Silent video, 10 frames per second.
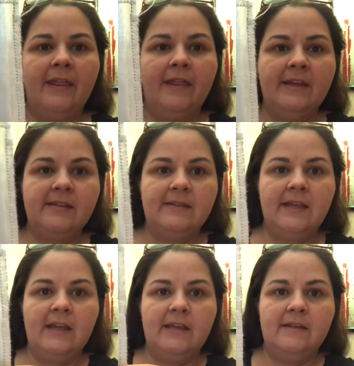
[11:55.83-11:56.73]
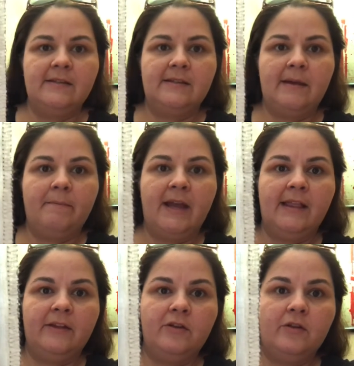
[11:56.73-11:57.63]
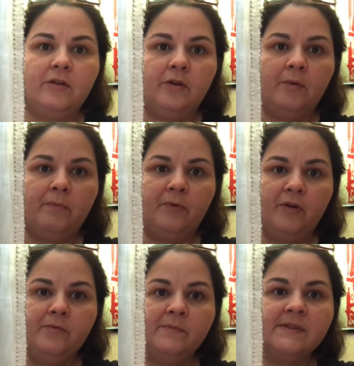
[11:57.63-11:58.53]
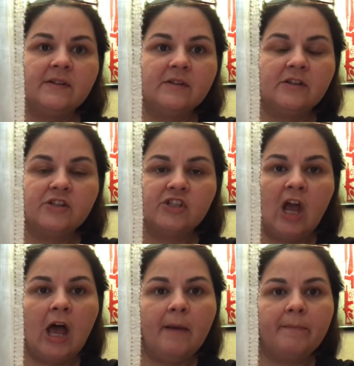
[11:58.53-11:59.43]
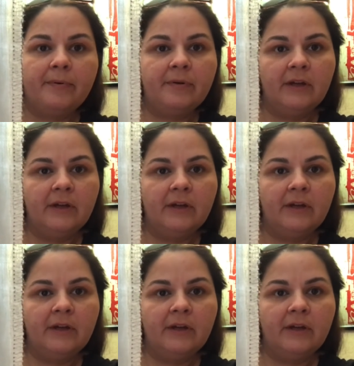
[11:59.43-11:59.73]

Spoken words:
This is my little brooms shop.